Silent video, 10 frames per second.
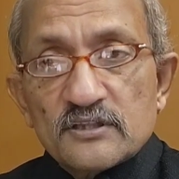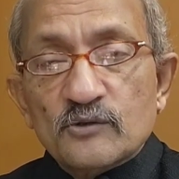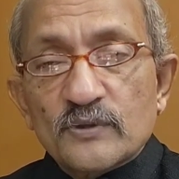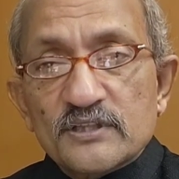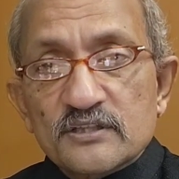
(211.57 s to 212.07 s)
the
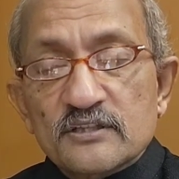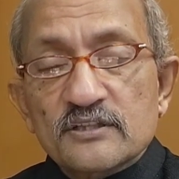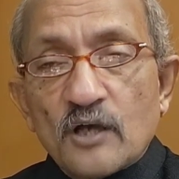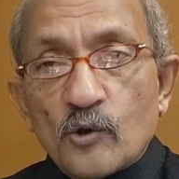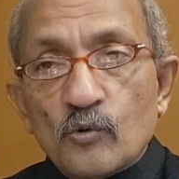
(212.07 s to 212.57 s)
question
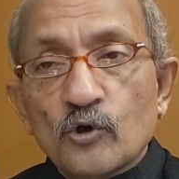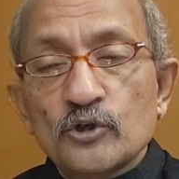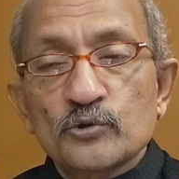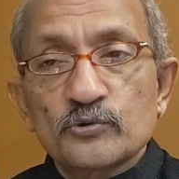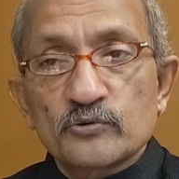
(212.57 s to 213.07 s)
is, how
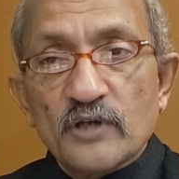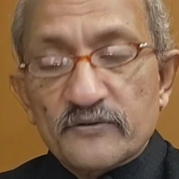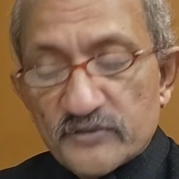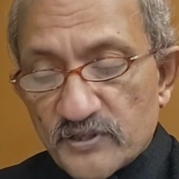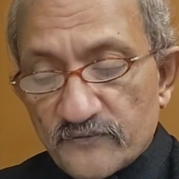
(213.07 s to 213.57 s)
all do you
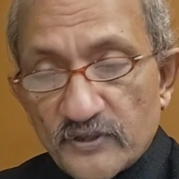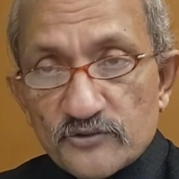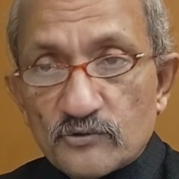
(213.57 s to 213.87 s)
diversify?